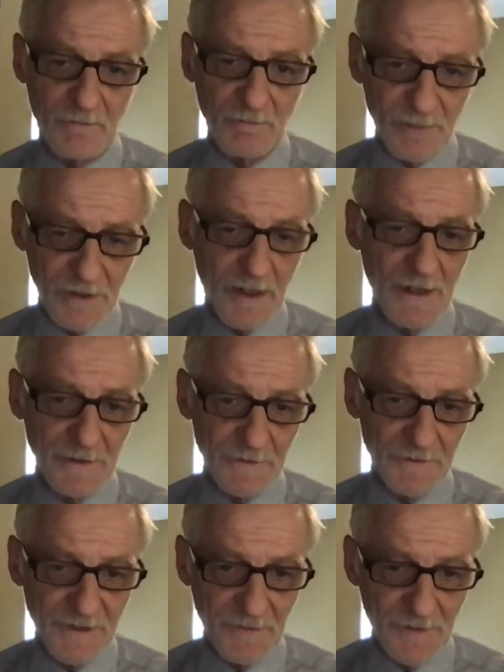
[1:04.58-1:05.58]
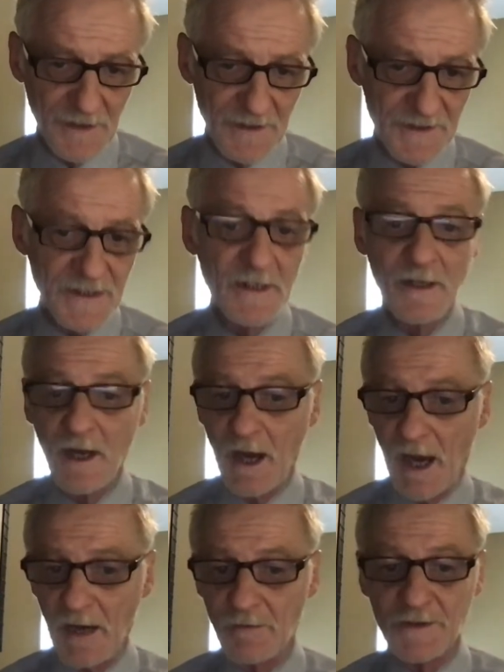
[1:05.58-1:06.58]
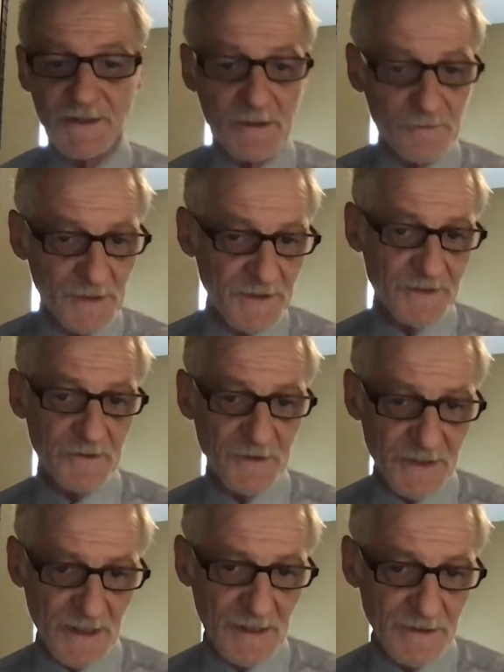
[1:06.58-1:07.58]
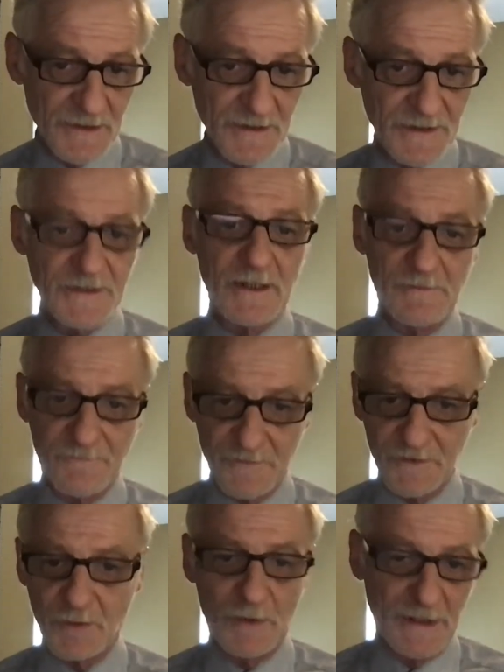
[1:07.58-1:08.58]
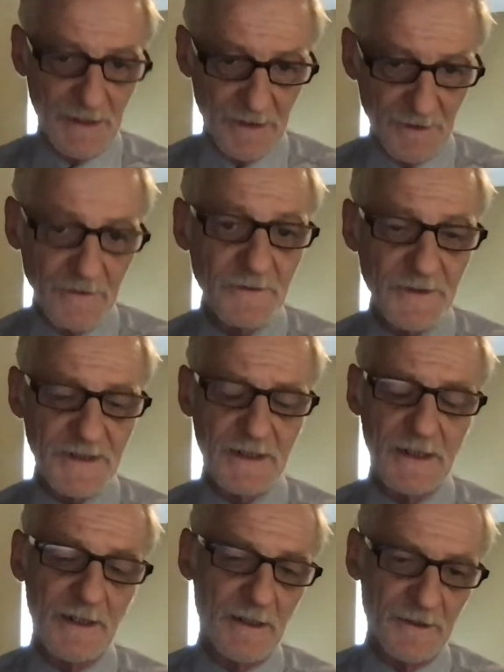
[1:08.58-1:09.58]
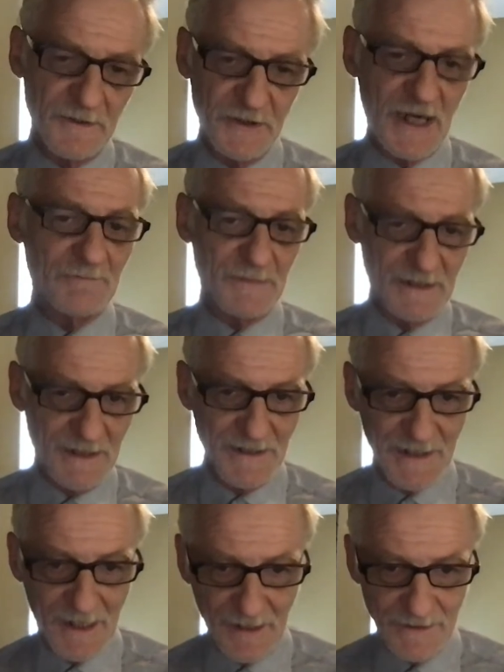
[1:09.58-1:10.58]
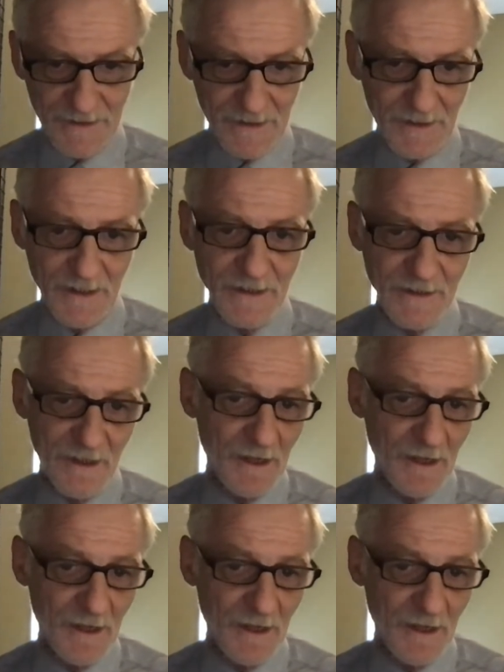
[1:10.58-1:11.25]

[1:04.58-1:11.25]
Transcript: prior to this, I was a research scientist for 20 years in Japanese IT.